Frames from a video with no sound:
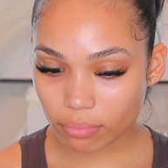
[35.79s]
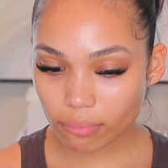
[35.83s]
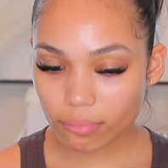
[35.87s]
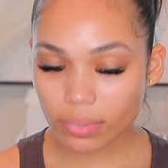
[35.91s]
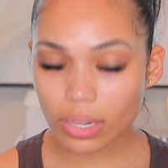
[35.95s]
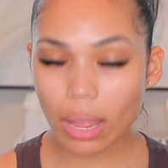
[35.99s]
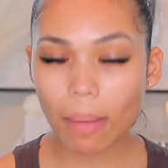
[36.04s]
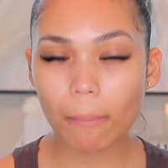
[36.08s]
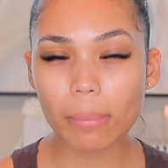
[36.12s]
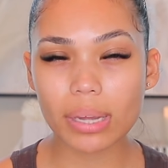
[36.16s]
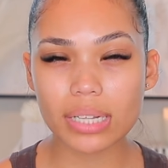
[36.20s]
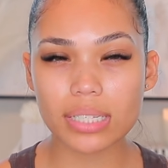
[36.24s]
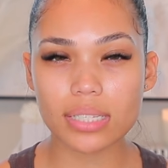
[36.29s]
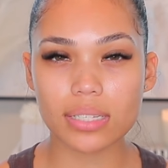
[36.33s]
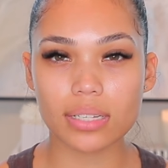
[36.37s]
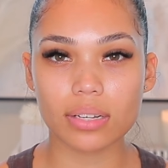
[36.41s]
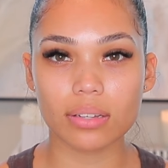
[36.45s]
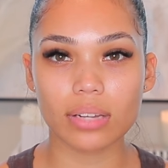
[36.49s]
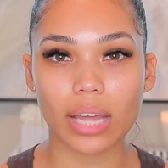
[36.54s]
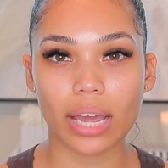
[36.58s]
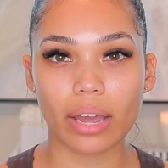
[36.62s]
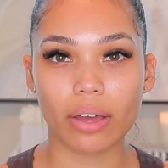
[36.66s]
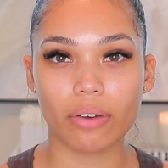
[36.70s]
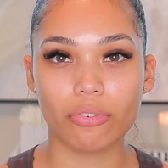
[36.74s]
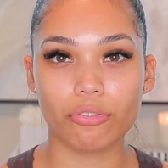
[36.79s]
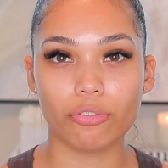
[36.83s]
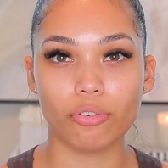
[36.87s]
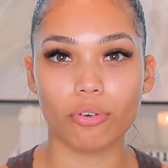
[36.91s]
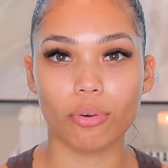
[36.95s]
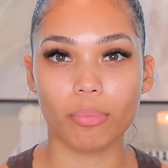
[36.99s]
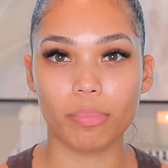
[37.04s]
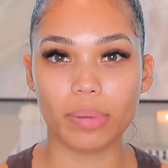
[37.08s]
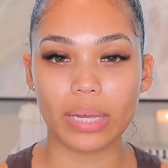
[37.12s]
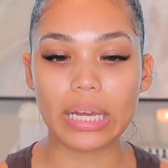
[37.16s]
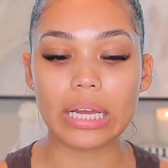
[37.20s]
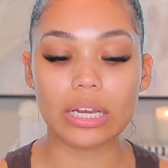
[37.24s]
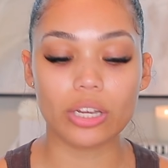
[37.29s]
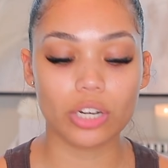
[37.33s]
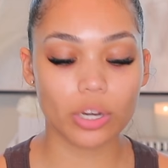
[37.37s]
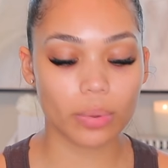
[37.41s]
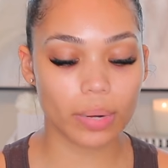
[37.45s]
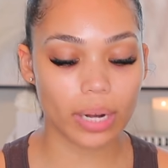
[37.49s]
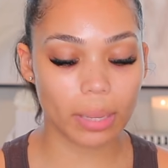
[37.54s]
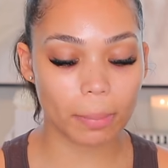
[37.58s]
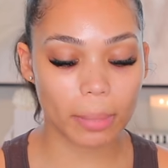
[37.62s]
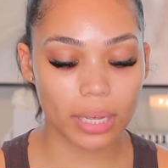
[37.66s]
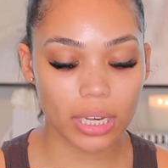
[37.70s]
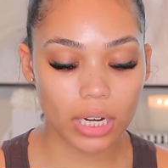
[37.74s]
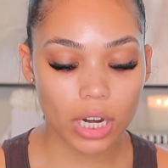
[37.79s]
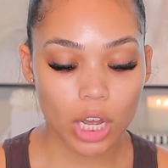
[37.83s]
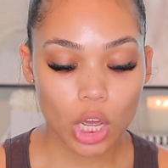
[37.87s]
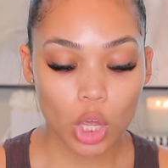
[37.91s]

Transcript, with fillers: but still like a full beat. You know what I mean?